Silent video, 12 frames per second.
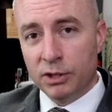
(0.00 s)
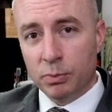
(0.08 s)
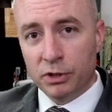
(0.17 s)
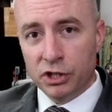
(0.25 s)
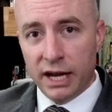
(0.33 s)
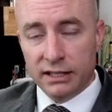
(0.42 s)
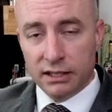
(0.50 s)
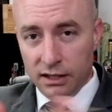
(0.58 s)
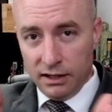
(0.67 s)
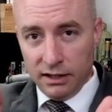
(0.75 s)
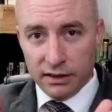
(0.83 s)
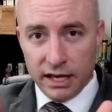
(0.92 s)
appreciate.
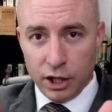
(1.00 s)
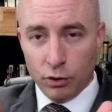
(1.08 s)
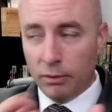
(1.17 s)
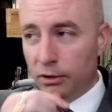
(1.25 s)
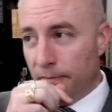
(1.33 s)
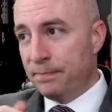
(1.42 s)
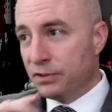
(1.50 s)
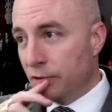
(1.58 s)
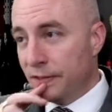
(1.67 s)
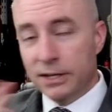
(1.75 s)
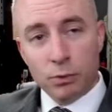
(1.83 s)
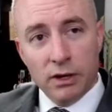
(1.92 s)
Thank you, Rumble. So
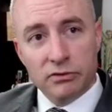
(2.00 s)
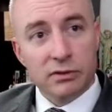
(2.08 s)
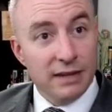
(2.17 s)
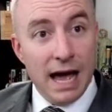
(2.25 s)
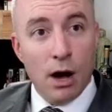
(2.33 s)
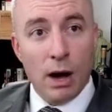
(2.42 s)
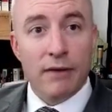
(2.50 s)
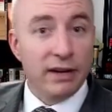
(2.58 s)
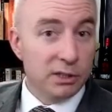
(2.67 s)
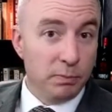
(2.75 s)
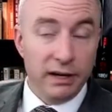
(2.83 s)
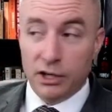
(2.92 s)
these ones now have
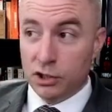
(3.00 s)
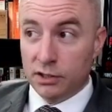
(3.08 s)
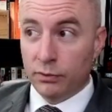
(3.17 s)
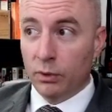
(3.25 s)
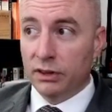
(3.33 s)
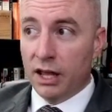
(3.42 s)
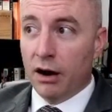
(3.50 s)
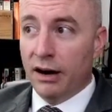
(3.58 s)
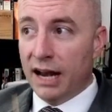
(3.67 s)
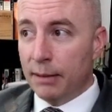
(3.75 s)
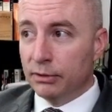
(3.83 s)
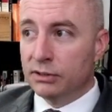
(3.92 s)
explanations for what they are.
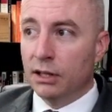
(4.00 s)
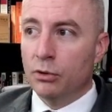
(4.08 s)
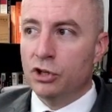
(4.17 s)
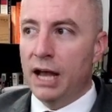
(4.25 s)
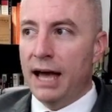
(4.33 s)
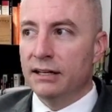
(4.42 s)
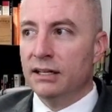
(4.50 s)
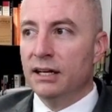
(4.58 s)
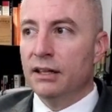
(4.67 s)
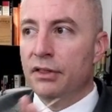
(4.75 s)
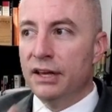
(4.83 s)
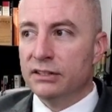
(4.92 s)
Enable slow chat.
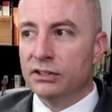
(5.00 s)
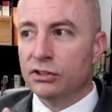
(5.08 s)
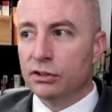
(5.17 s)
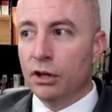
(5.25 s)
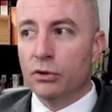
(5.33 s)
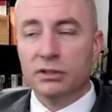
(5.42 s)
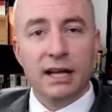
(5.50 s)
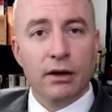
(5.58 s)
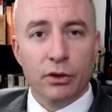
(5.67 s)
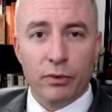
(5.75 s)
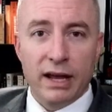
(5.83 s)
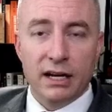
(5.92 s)
This slows down
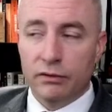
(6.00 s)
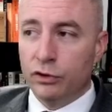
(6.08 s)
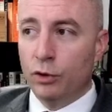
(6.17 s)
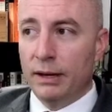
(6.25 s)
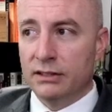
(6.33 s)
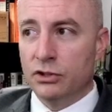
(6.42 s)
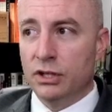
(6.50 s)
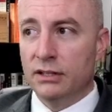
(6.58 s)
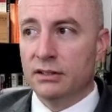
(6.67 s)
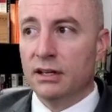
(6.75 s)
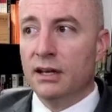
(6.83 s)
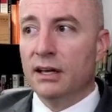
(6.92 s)
the rate of new
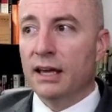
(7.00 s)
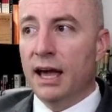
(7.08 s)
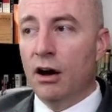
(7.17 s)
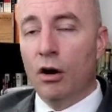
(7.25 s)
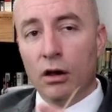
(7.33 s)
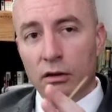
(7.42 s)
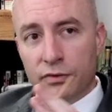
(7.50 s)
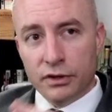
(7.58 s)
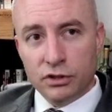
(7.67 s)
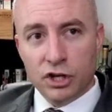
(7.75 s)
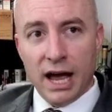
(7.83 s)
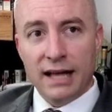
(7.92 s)
messages. Okay, all of the
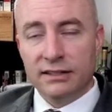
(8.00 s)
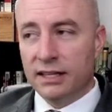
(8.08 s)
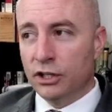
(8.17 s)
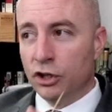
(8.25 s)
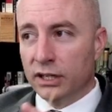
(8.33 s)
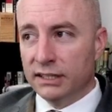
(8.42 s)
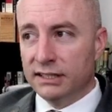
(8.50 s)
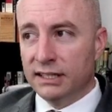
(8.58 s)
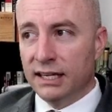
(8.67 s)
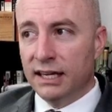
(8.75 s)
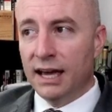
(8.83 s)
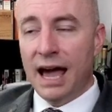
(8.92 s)
chat that you're gonna
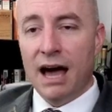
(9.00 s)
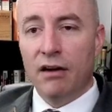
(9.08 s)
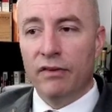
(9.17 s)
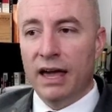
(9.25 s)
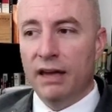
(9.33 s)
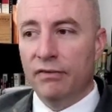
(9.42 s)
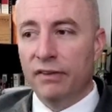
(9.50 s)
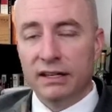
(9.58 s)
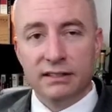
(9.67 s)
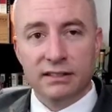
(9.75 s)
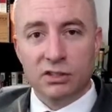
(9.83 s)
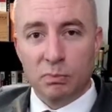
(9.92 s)
see have a
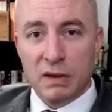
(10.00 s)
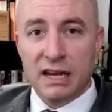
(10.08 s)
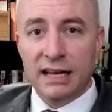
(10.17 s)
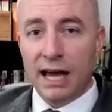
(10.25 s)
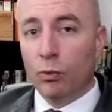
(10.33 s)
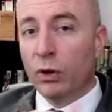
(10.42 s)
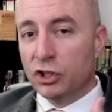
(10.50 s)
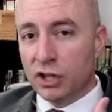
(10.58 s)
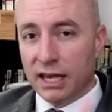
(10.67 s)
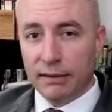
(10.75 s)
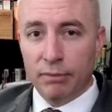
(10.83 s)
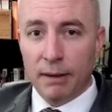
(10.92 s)
fixed speed at which they
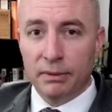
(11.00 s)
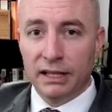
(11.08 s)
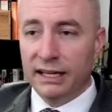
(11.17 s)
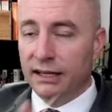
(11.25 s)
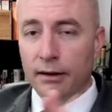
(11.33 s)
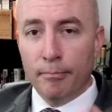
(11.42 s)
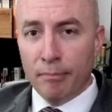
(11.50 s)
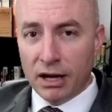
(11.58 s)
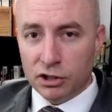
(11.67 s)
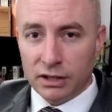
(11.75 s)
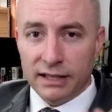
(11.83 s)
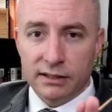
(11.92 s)
can populate in,
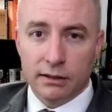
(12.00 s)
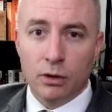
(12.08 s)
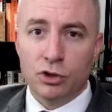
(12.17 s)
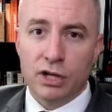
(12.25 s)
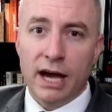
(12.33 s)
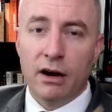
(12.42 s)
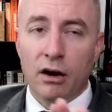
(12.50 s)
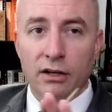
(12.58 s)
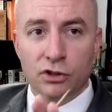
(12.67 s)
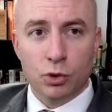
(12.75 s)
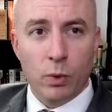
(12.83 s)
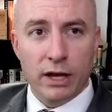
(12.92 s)
much like slow chat on
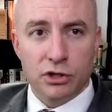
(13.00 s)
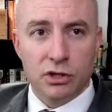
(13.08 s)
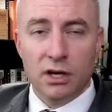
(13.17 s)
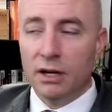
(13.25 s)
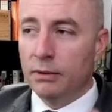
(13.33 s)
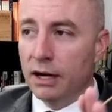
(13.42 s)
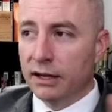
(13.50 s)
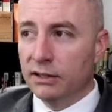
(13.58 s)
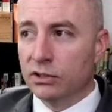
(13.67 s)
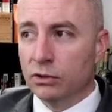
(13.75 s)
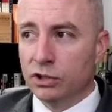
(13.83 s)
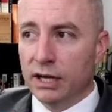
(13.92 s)
Twitch. I'm not gonna
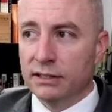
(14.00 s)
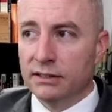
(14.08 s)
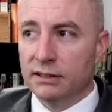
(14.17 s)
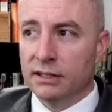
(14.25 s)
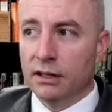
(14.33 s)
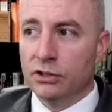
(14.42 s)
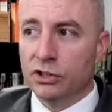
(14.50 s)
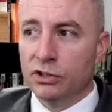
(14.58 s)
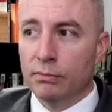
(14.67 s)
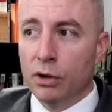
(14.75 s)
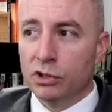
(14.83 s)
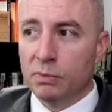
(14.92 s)
insult your guys' intelligence.
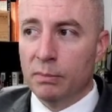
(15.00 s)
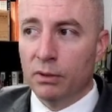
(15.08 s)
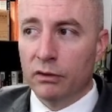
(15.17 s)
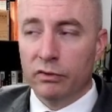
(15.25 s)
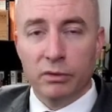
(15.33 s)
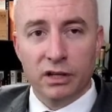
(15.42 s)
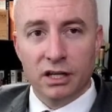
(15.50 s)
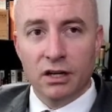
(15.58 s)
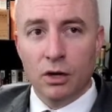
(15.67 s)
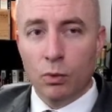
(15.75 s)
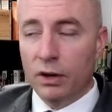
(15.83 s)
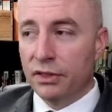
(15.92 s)
Most people are familiar
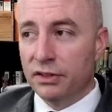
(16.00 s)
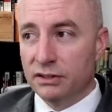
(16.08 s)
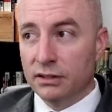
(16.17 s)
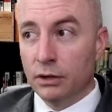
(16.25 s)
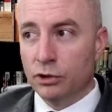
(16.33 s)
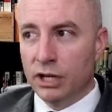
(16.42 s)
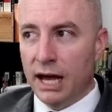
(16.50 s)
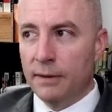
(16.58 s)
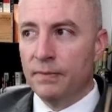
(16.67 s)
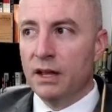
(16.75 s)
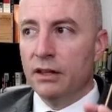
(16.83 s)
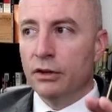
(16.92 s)
with slow chat.
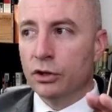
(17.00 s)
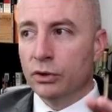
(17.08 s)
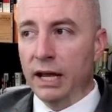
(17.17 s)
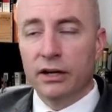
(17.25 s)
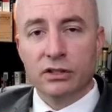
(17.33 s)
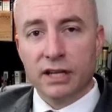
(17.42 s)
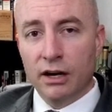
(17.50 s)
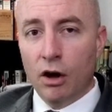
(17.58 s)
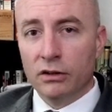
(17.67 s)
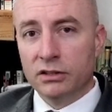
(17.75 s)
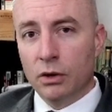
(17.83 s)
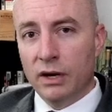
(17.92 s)
The creators can
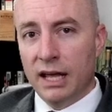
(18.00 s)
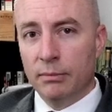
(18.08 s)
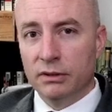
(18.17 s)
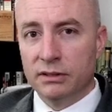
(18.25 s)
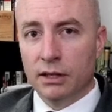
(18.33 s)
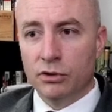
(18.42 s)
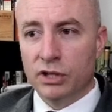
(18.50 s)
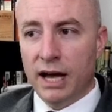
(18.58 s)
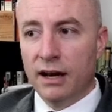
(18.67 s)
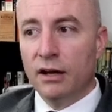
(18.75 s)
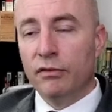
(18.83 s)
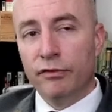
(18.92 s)
also enable slow
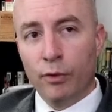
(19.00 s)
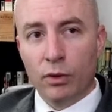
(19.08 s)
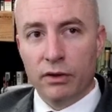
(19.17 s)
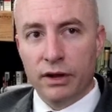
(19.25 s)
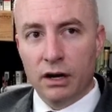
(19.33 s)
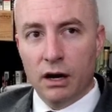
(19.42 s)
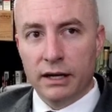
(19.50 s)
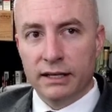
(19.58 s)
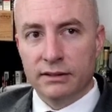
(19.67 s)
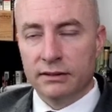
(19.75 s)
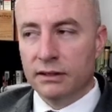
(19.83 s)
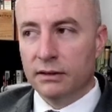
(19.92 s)
chat for their
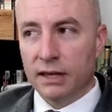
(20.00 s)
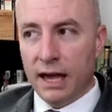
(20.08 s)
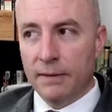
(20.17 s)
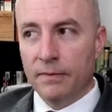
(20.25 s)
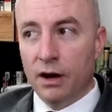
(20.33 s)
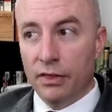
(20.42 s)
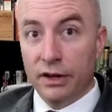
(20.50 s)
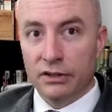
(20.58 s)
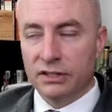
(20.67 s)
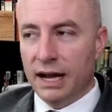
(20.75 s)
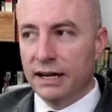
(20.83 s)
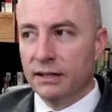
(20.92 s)
audience, okay, on their
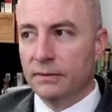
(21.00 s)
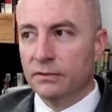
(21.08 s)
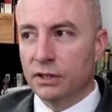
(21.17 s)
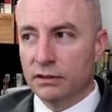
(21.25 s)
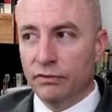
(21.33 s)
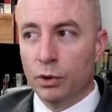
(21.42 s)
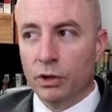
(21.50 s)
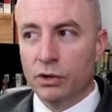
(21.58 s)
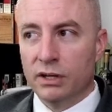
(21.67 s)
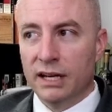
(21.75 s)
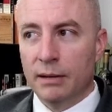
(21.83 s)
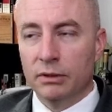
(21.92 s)
side. As a viewer, you
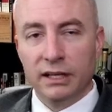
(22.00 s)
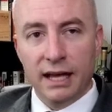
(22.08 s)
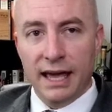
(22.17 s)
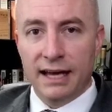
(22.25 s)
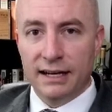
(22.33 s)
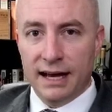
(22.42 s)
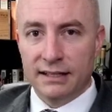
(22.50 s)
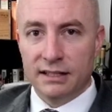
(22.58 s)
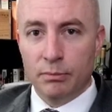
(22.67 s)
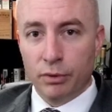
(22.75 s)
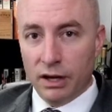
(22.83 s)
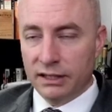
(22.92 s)
can enable it, and as the
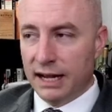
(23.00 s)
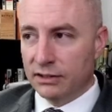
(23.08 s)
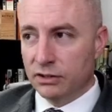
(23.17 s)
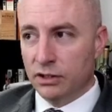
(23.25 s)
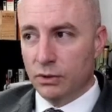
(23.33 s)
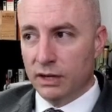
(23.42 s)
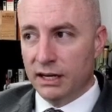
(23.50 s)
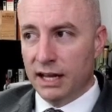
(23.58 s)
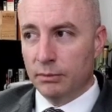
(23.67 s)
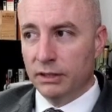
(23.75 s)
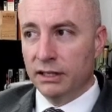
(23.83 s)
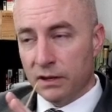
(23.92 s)
broadcaster, you can
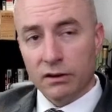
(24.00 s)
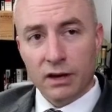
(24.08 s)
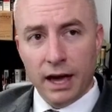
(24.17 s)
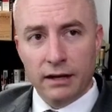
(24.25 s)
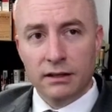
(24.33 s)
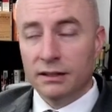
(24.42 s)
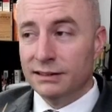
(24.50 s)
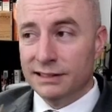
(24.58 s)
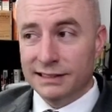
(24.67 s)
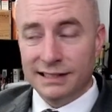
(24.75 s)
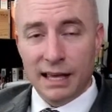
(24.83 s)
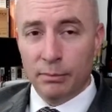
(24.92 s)
enable it. Okay,
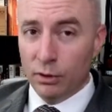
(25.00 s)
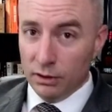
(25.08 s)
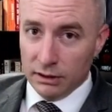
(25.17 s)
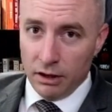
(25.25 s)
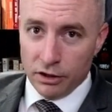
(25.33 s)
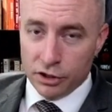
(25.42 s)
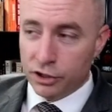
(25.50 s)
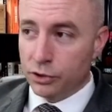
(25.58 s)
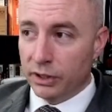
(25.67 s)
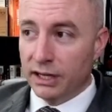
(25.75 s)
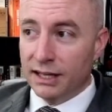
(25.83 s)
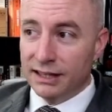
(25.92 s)
disable large
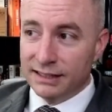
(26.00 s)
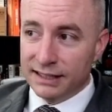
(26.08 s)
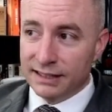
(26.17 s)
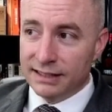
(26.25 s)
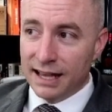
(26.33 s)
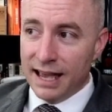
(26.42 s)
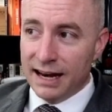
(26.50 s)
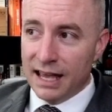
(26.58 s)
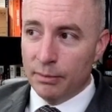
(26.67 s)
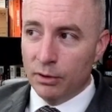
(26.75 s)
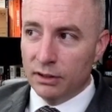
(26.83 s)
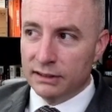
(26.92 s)
history. This is
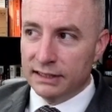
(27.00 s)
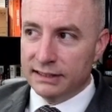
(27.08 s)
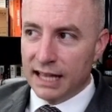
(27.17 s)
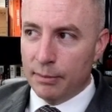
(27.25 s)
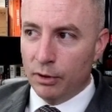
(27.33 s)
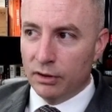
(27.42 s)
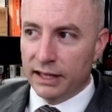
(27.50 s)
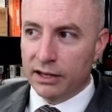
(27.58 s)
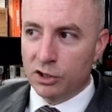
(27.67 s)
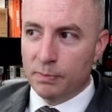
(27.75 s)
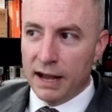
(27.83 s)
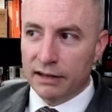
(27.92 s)
enable, disable. It
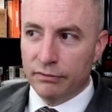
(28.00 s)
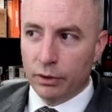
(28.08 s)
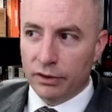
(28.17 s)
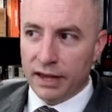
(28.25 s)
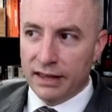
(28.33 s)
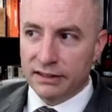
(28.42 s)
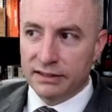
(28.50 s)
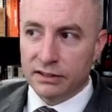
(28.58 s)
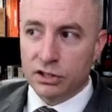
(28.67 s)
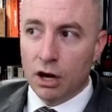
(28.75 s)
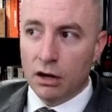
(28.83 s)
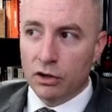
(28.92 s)
goes back and forth, okay? This is a
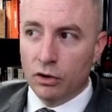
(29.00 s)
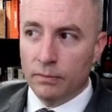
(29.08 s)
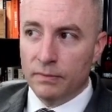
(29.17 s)
toggle.